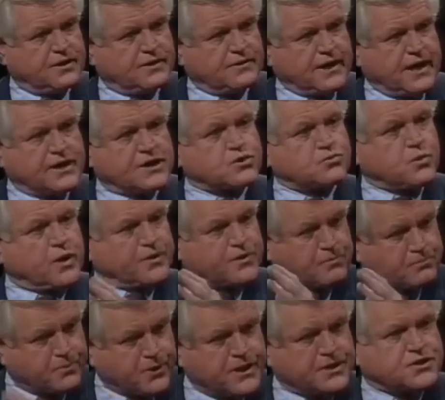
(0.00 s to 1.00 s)
That is where the
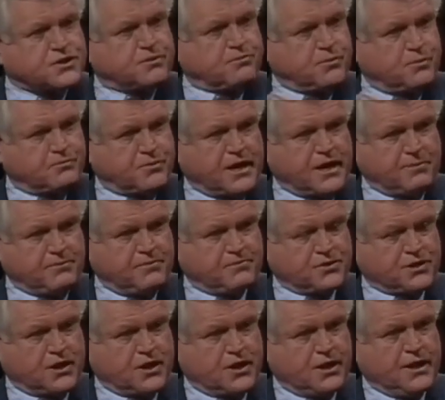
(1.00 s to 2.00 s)
principal
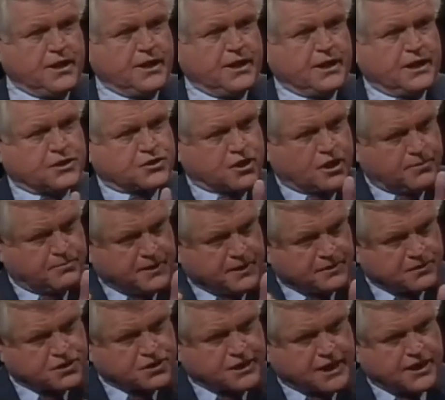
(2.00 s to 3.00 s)
problems are. It's going to be in
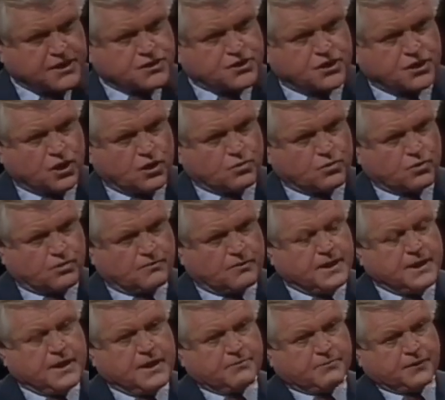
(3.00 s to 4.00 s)
the states and local.
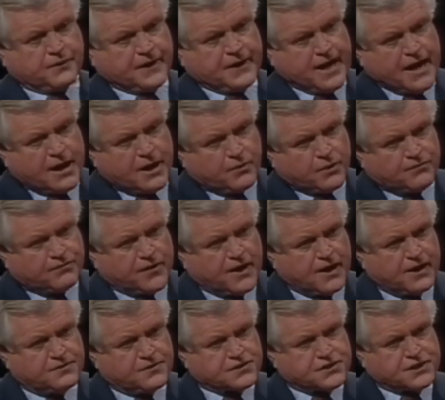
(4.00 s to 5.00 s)
But the, now we
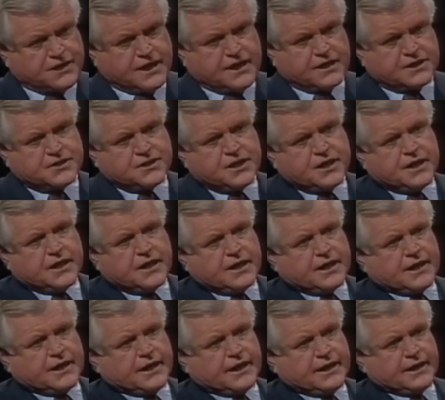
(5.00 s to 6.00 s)
find the states
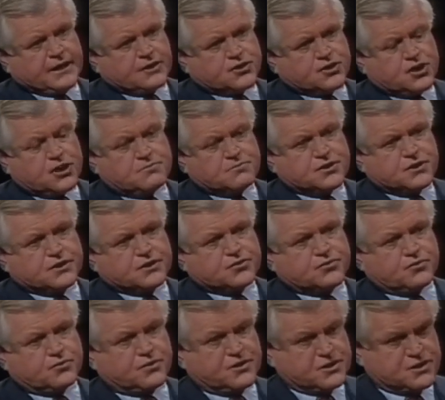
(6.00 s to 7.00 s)
in terms of the
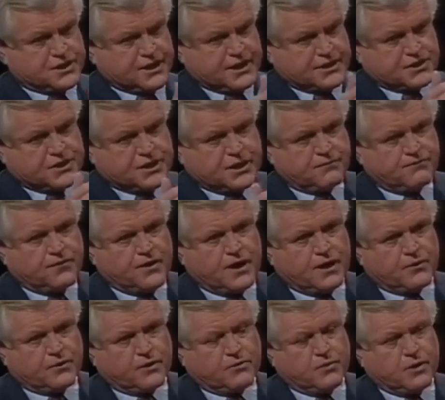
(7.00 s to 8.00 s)
truth in sentencing
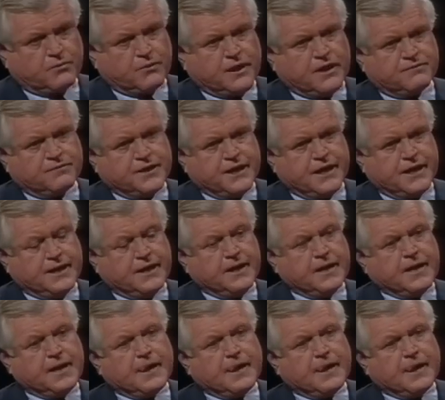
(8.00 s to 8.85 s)
following what we have done.